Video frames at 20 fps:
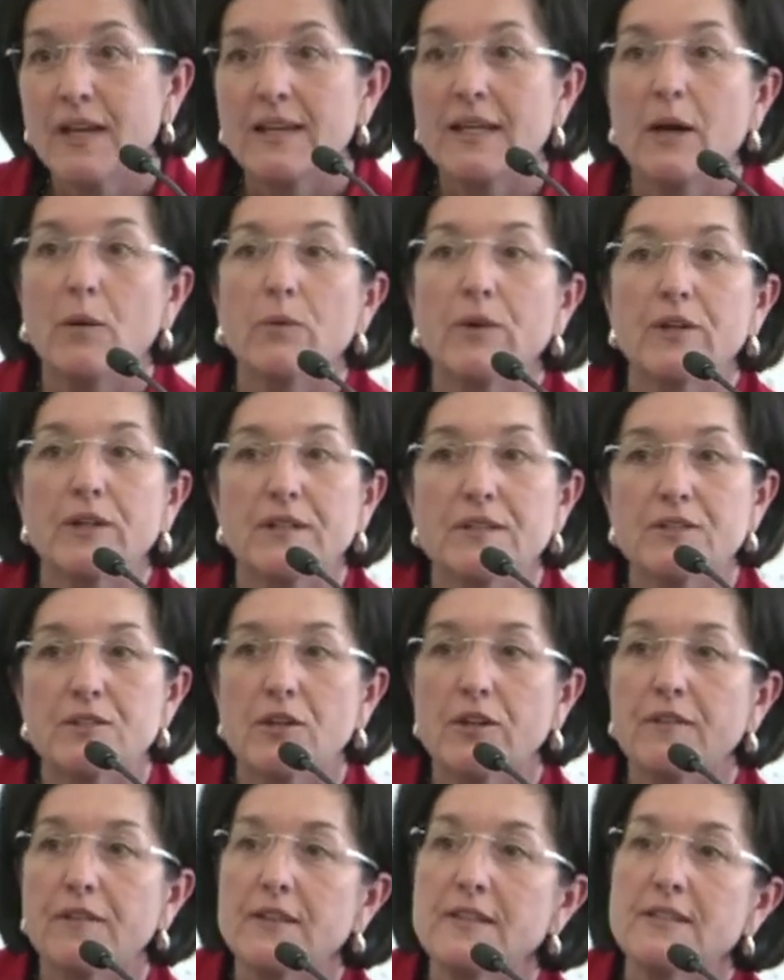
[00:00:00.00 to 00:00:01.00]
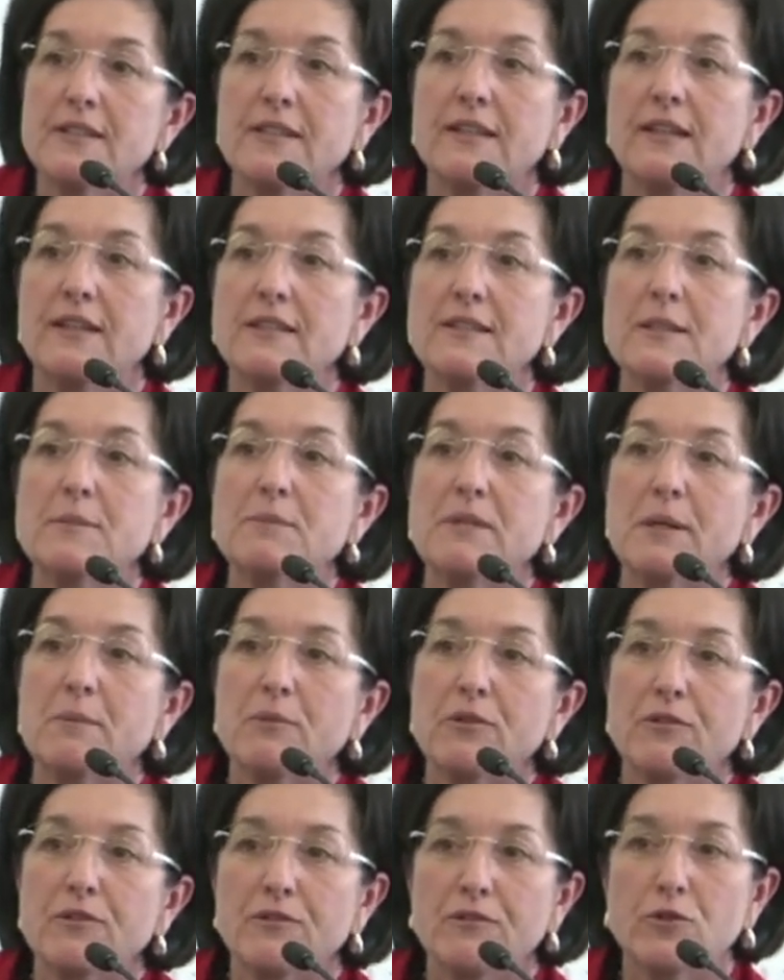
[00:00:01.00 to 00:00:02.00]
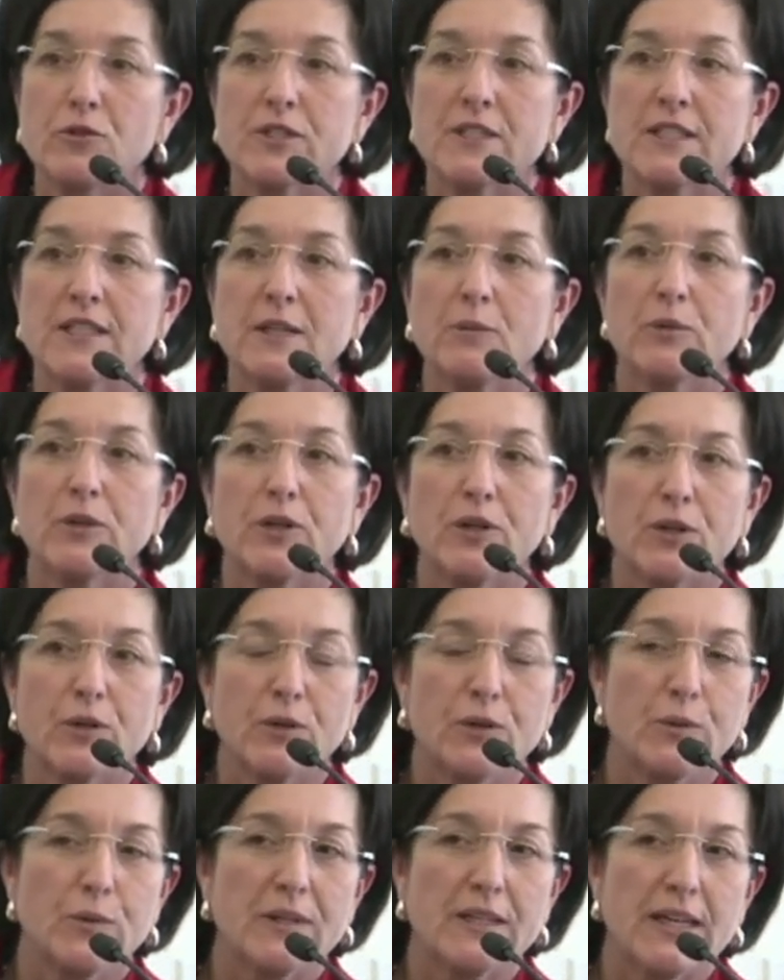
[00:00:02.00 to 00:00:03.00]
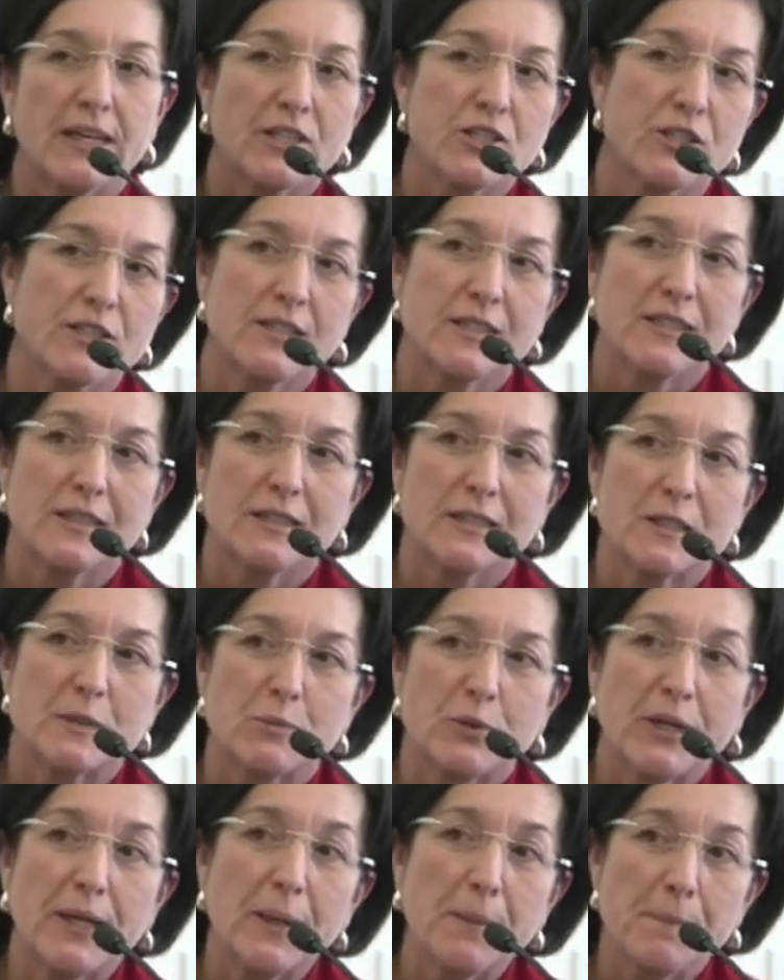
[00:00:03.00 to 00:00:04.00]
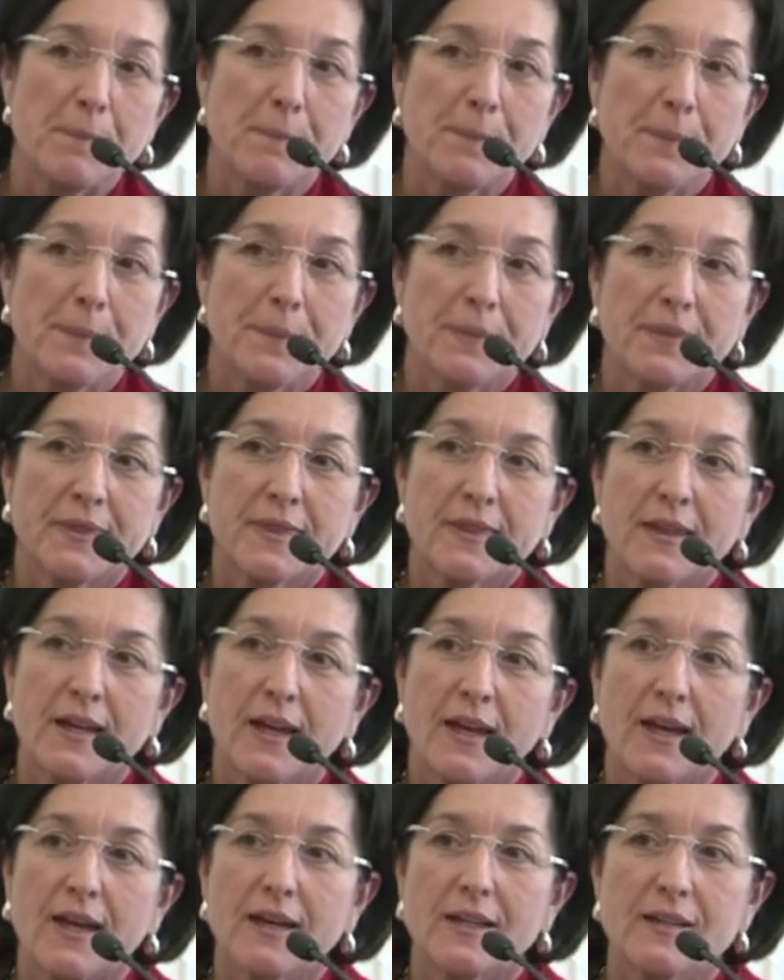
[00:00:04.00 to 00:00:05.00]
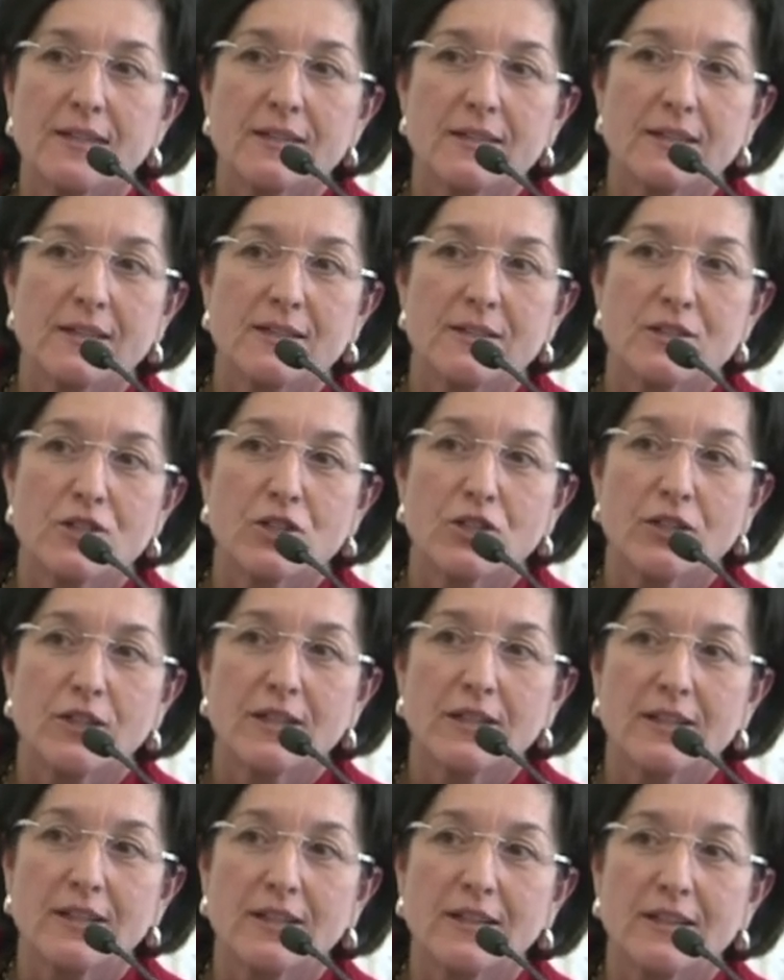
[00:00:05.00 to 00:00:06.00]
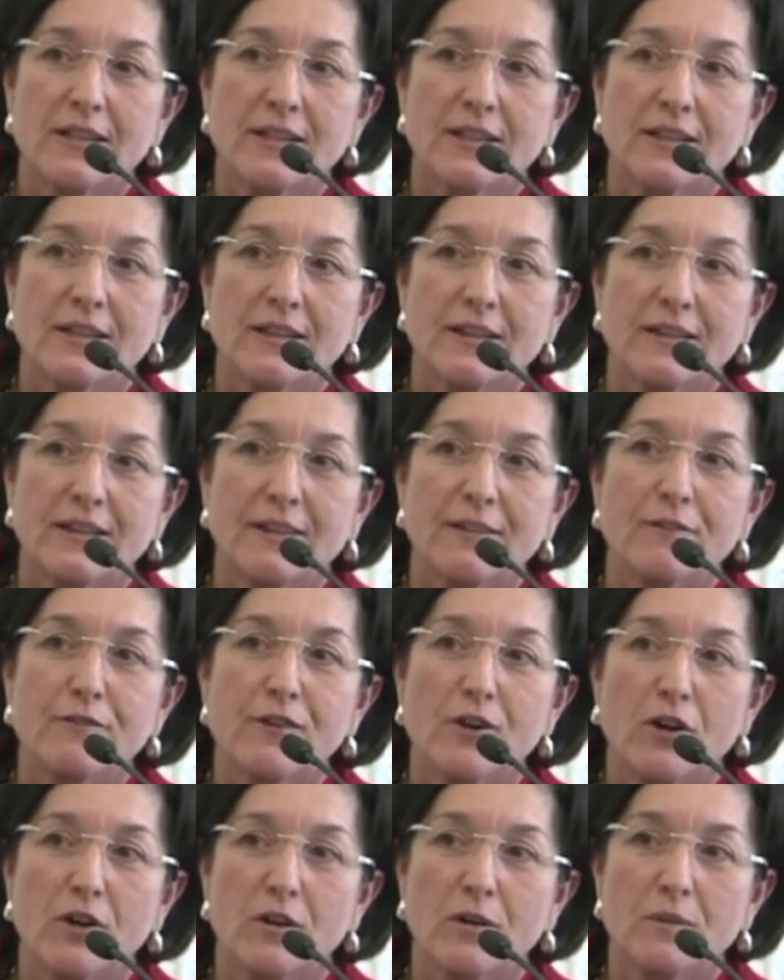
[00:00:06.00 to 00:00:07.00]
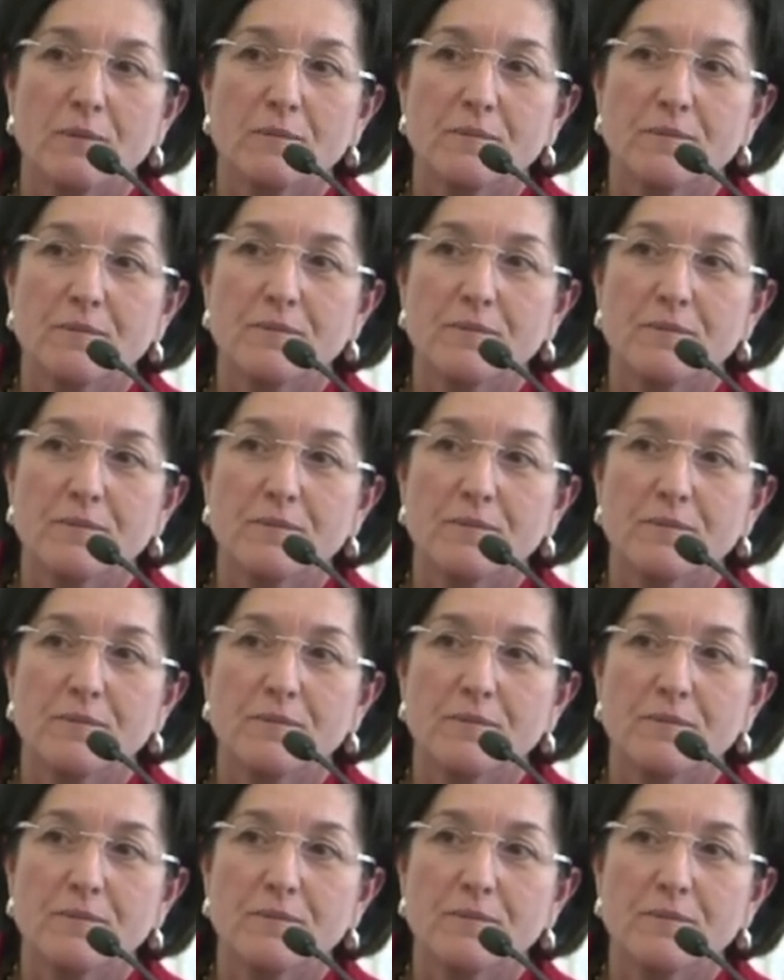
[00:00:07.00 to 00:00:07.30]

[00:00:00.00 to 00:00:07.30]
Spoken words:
Yeah, we're going to start this in September 14. We're going to go to elections in the spring and start in the fall.